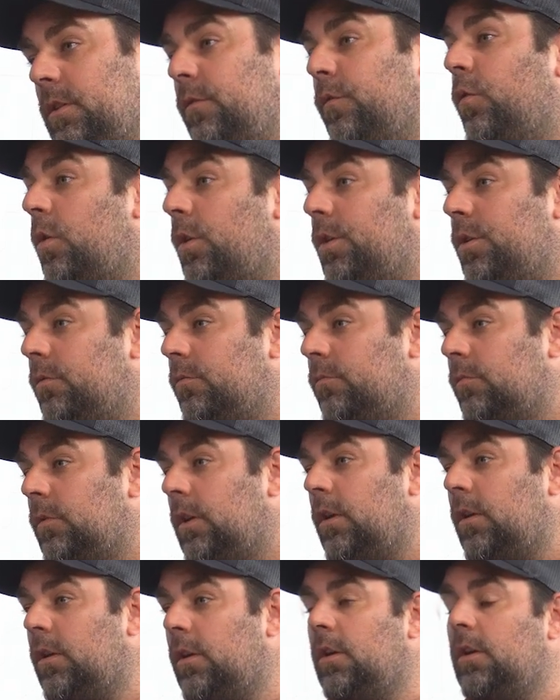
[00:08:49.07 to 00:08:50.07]
thing for you.
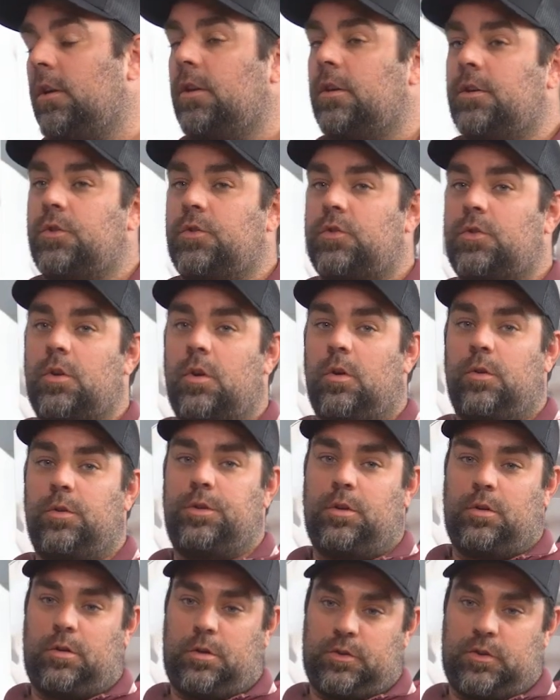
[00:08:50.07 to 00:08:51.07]
So
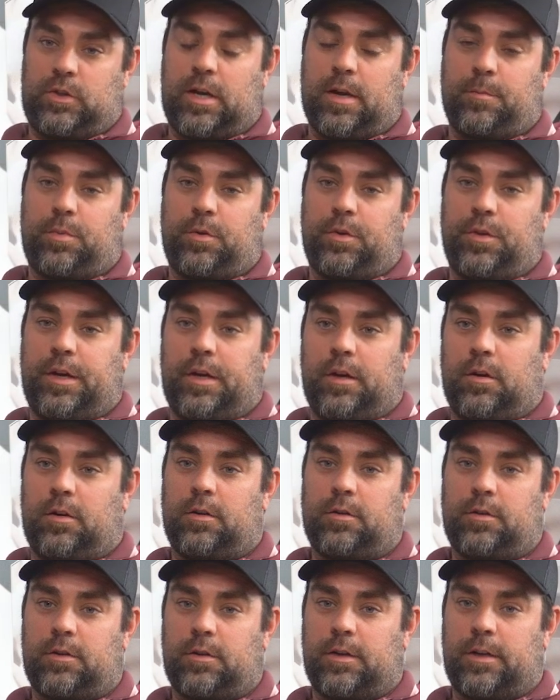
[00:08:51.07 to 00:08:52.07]
your example there,
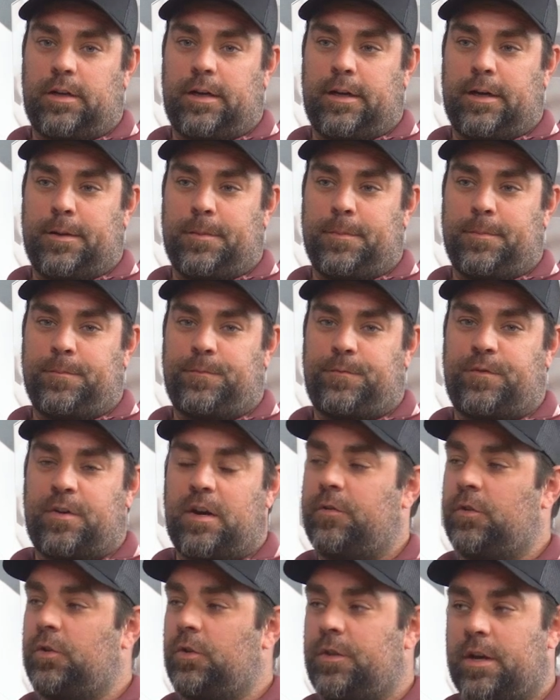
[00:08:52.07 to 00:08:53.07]

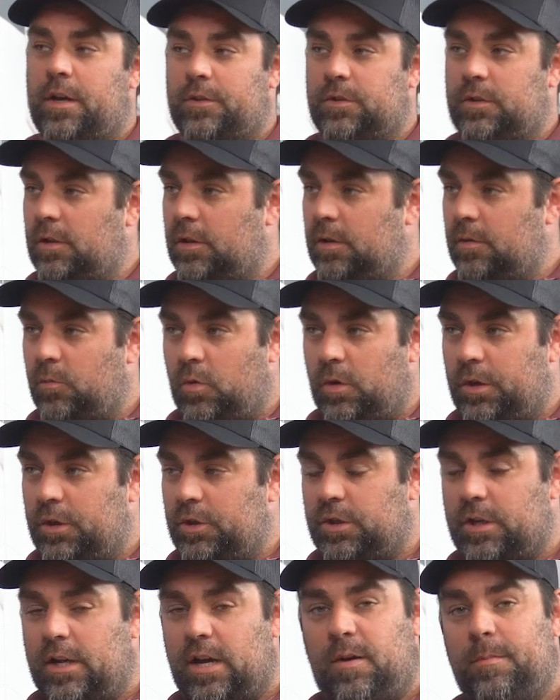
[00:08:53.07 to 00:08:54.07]
$500,000
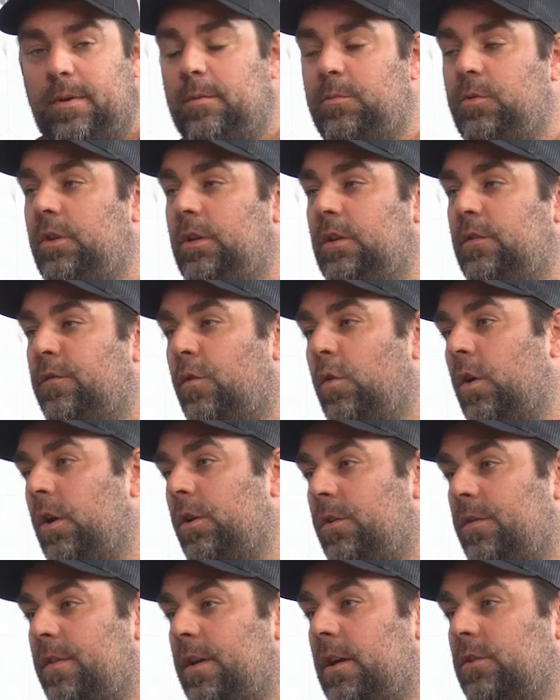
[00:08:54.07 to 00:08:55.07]
mortgage now, maybe you need
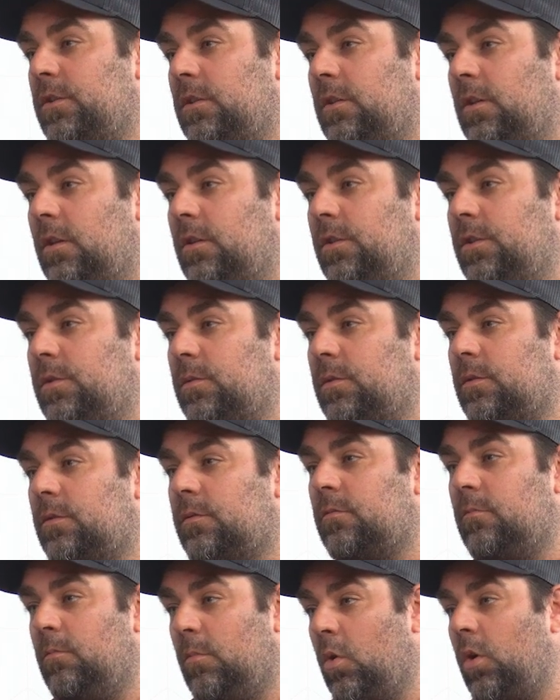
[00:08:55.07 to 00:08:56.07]
$400,000
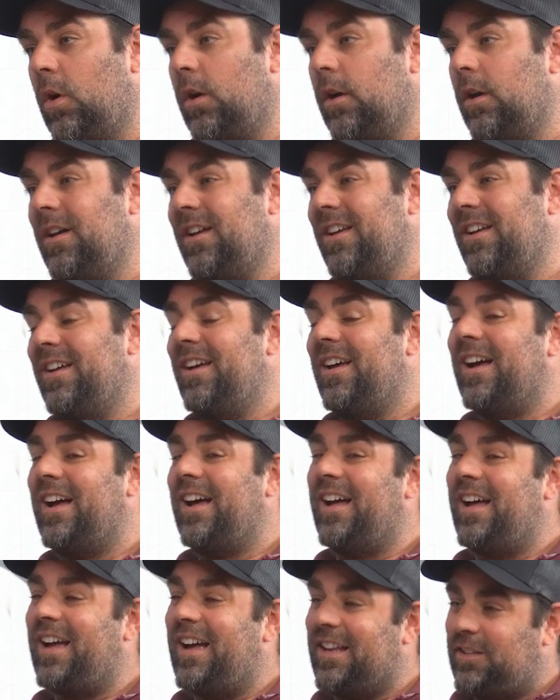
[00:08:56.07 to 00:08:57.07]
more.
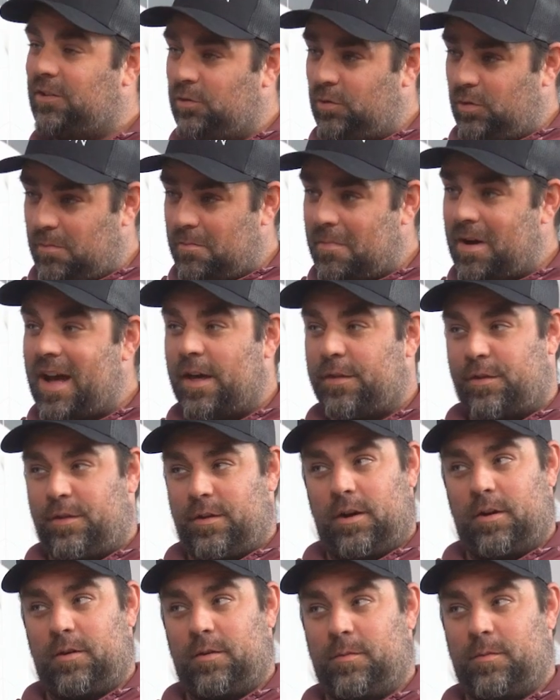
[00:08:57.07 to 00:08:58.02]
I do the math there.